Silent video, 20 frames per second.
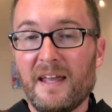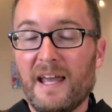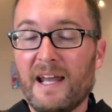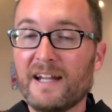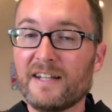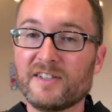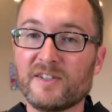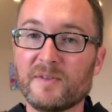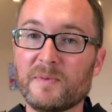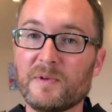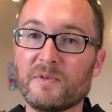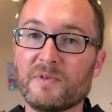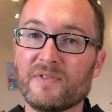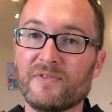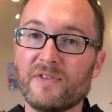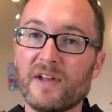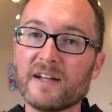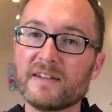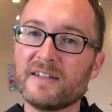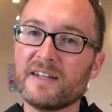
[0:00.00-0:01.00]
And as I've been
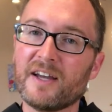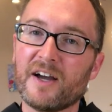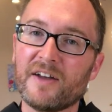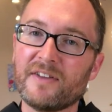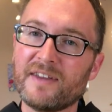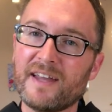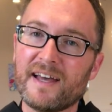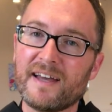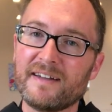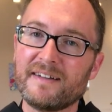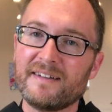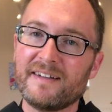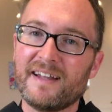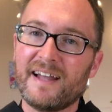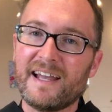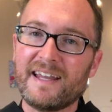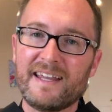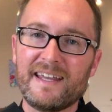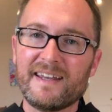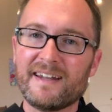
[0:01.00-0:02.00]
reflecting on that,
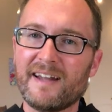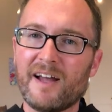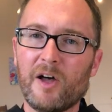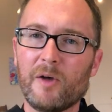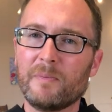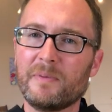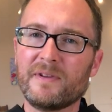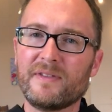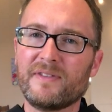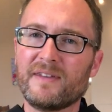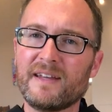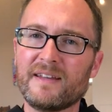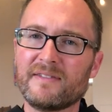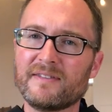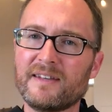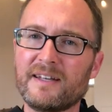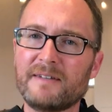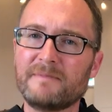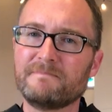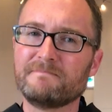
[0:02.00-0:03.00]
I can't help but think
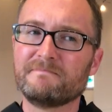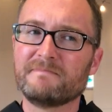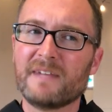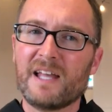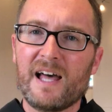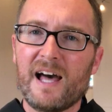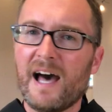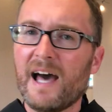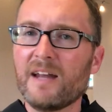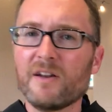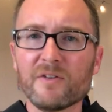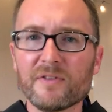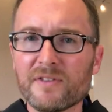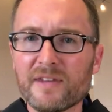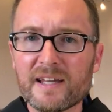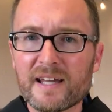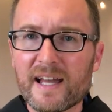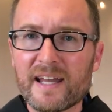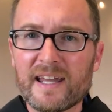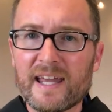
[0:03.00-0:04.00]
that I don't
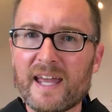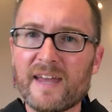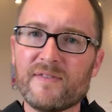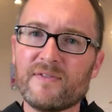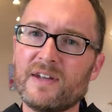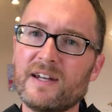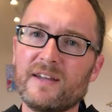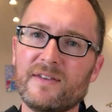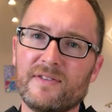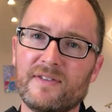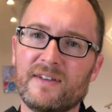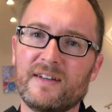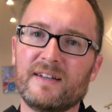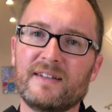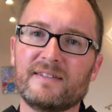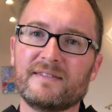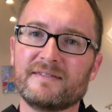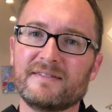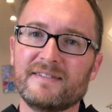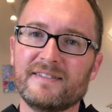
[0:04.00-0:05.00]
think I gave
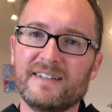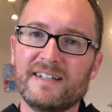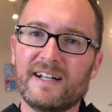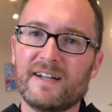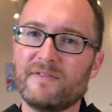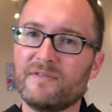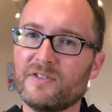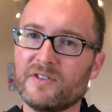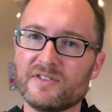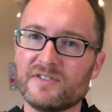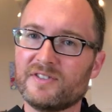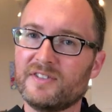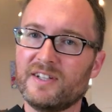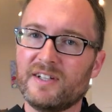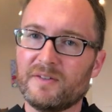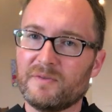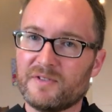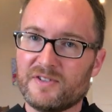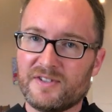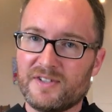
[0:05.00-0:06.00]
anything that I first
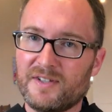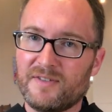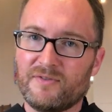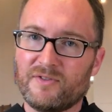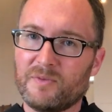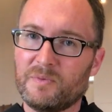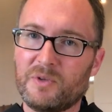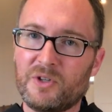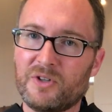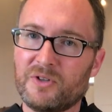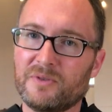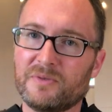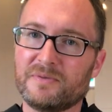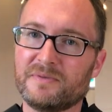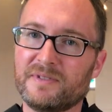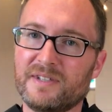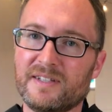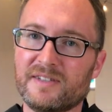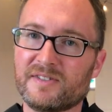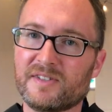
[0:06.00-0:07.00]
didn't receive from you
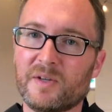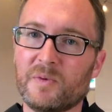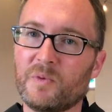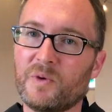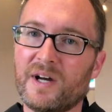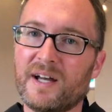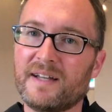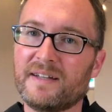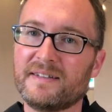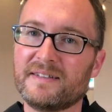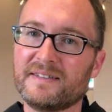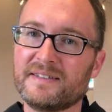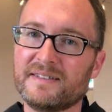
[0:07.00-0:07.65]
in some way.